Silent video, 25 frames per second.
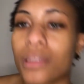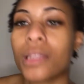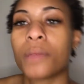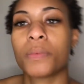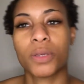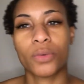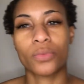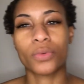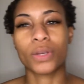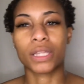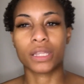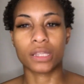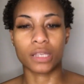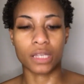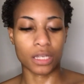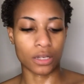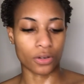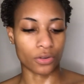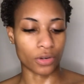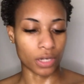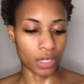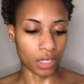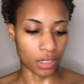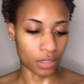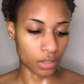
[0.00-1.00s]
Let me read the
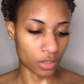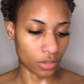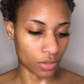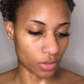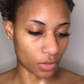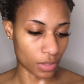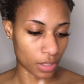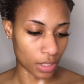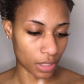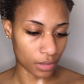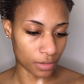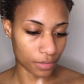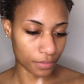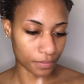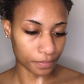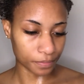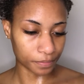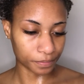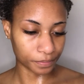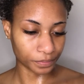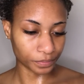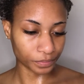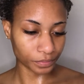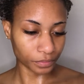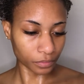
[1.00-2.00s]
ingredients to you guys.
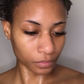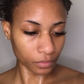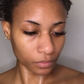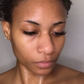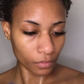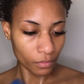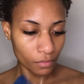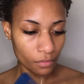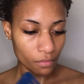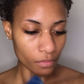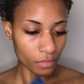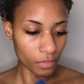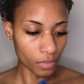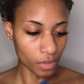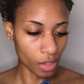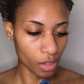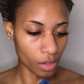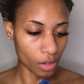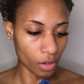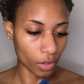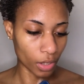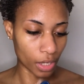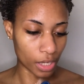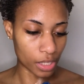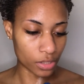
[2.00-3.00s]

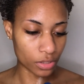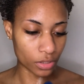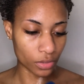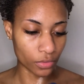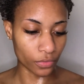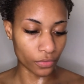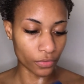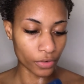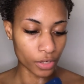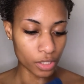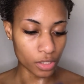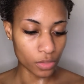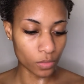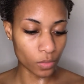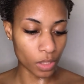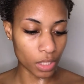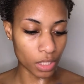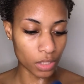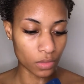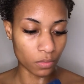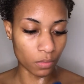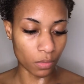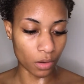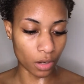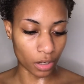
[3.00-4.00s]
Okay, so first one
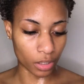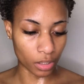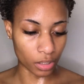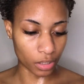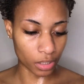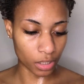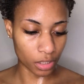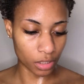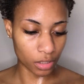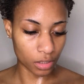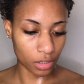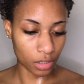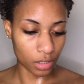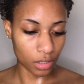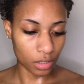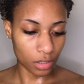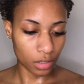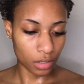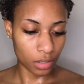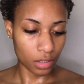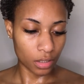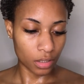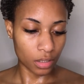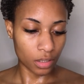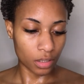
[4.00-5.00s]
is water.
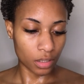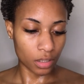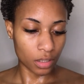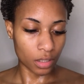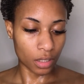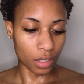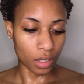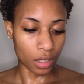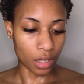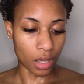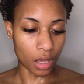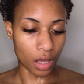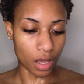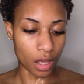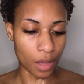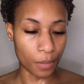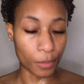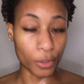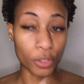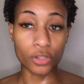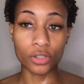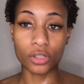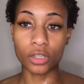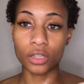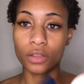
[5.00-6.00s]

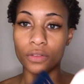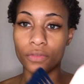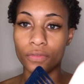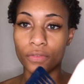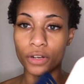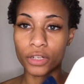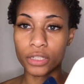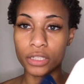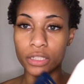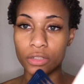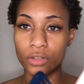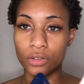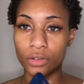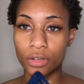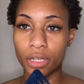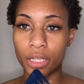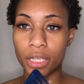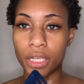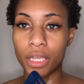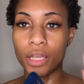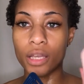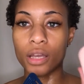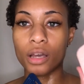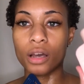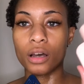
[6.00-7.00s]
Usually the first
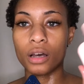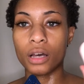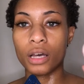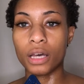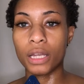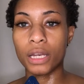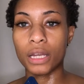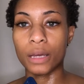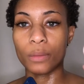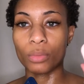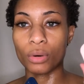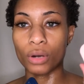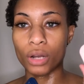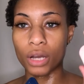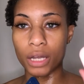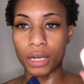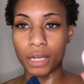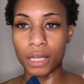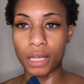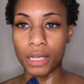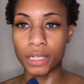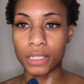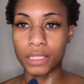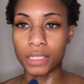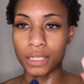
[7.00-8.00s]
ingredient on a
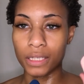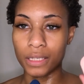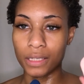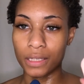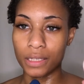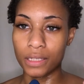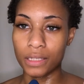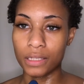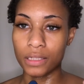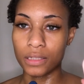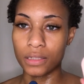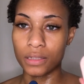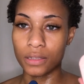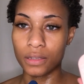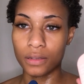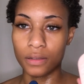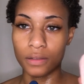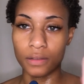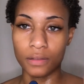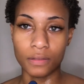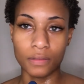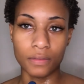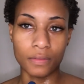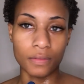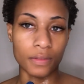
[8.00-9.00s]
product is
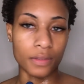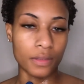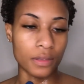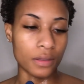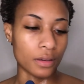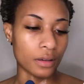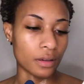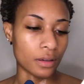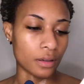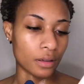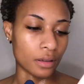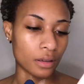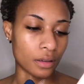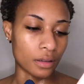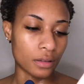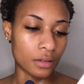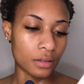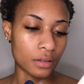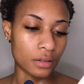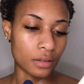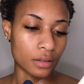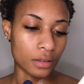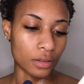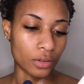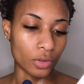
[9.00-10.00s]
the
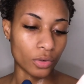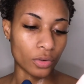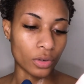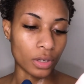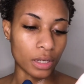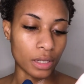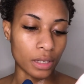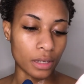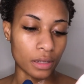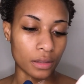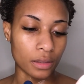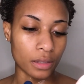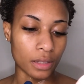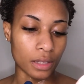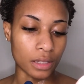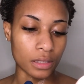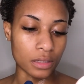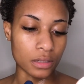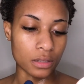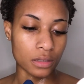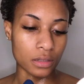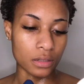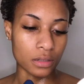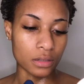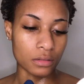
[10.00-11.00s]
ingredient
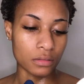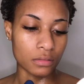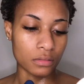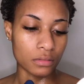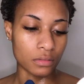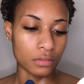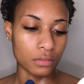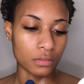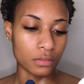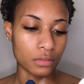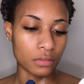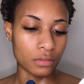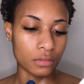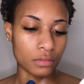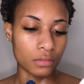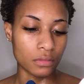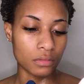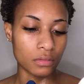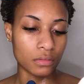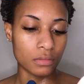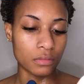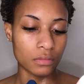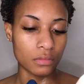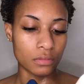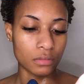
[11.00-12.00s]
that's
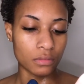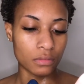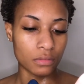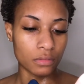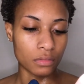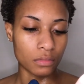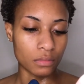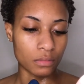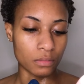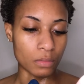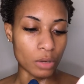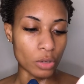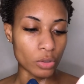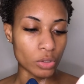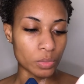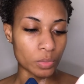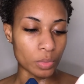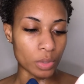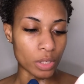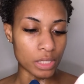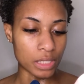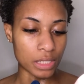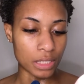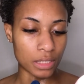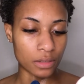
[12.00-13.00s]
most
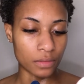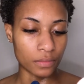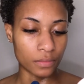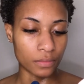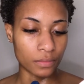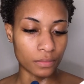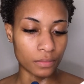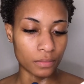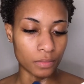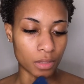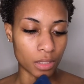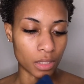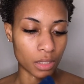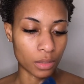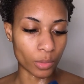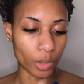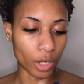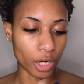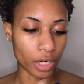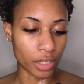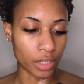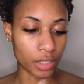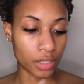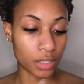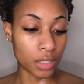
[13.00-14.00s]
present in the
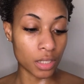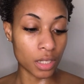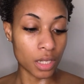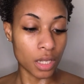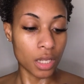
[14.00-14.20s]
product.